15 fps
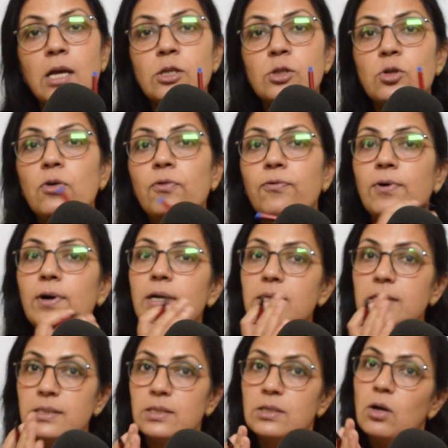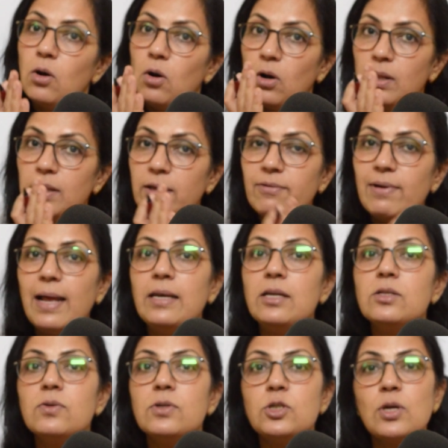So first, all the
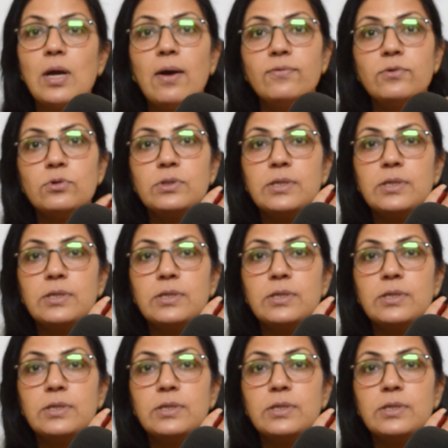values which you have to